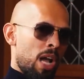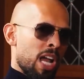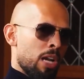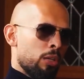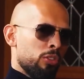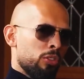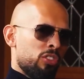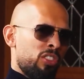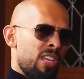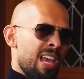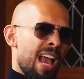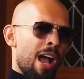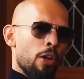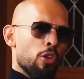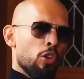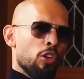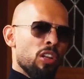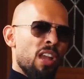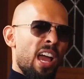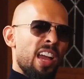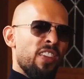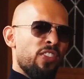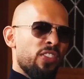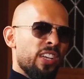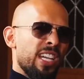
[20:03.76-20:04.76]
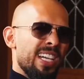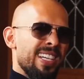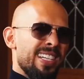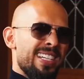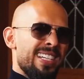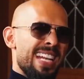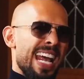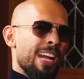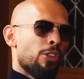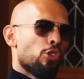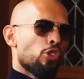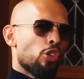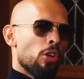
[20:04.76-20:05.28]
I don't see how your life can
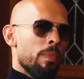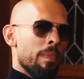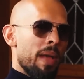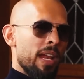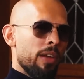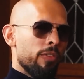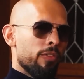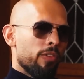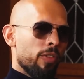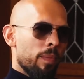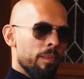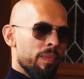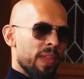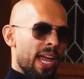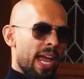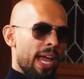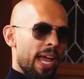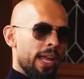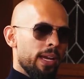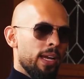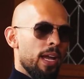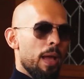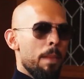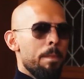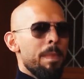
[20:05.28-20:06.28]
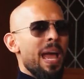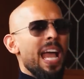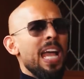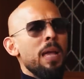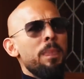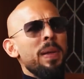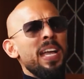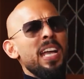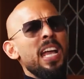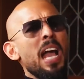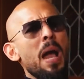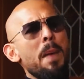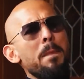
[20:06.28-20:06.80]
detriment from that.
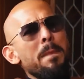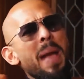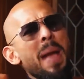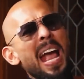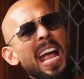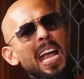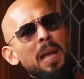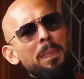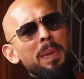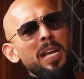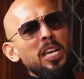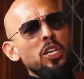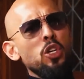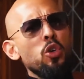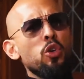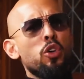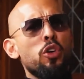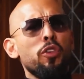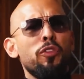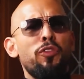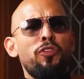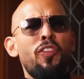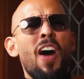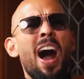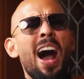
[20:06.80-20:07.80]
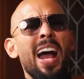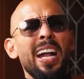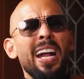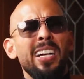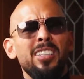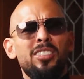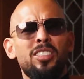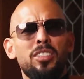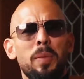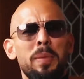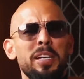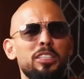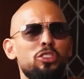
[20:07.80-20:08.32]
Maybe you could find
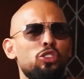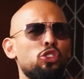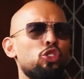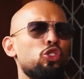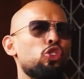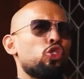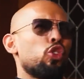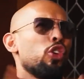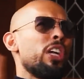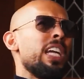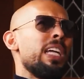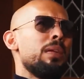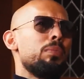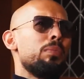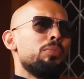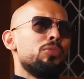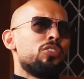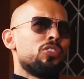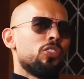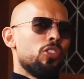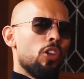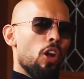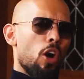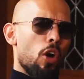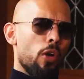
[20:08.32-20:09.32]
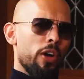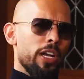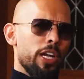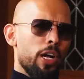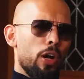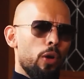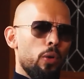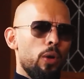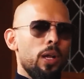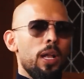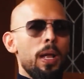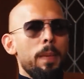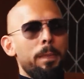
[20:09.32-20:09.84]
some extreme
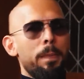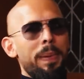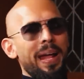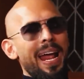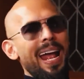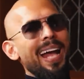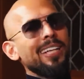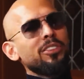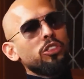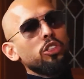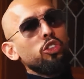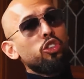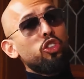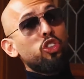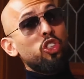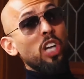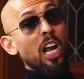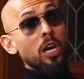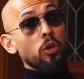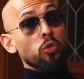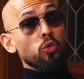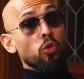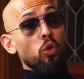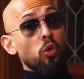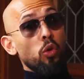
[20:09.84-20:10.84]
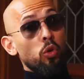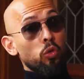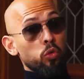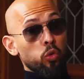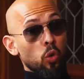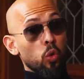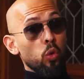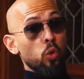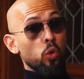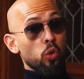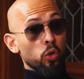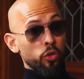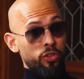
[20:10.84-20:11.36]
scenario, but as a general
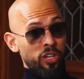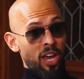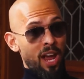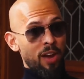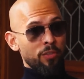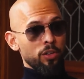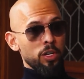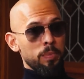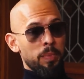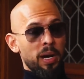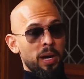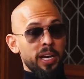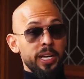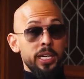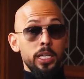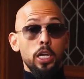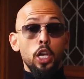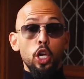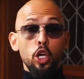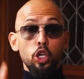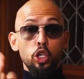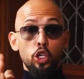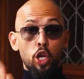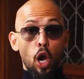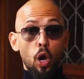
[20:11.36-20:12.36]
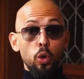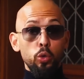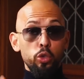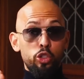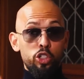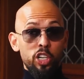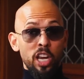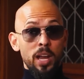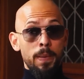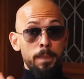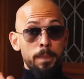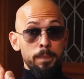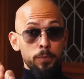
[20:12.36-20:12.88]
rule to everybody, go
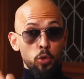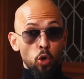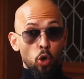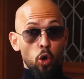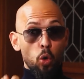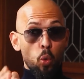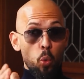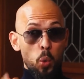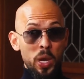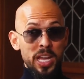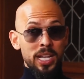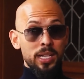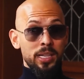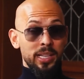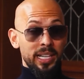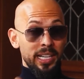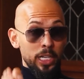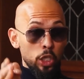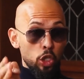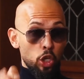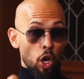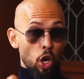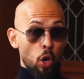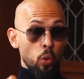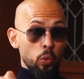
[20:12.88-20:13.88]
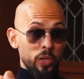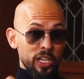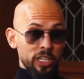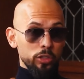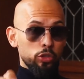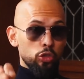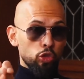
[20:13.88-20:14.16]
gym, you're a weakling, go get